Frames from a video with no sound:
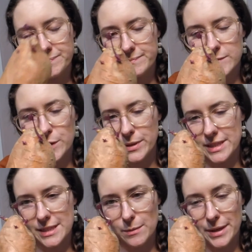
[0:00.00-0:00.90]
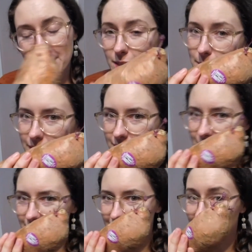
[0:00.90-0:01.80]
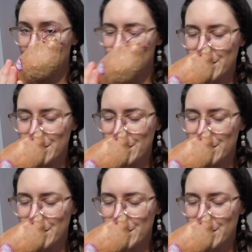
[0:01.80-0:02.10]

you can still plant them and get them to